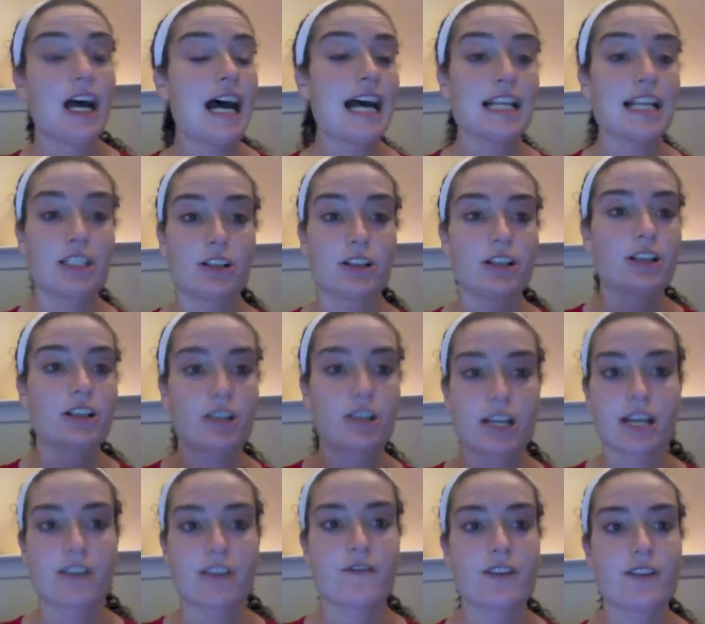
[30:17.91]
I started
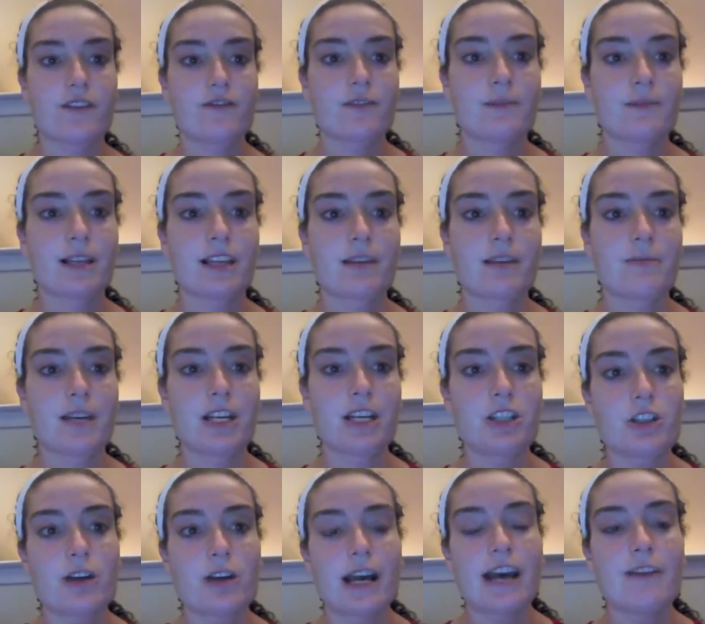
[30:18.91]
creating event from my like page,
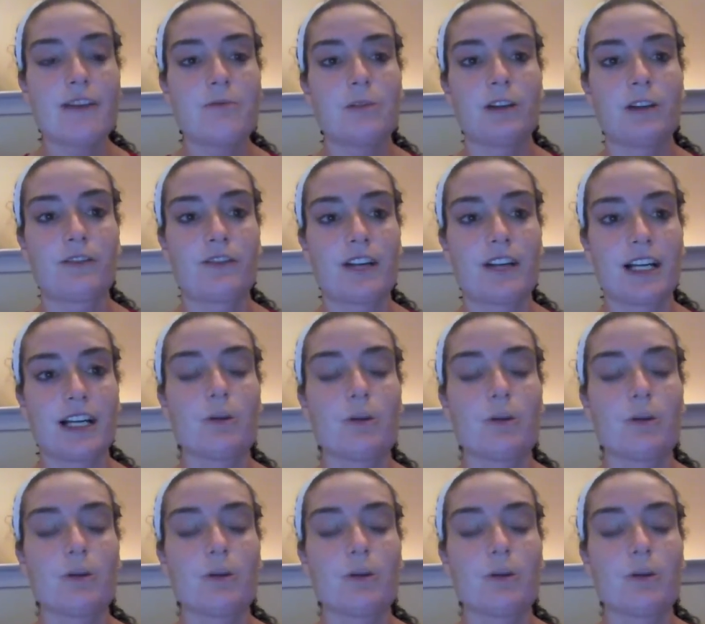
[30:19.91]
so I have more friends.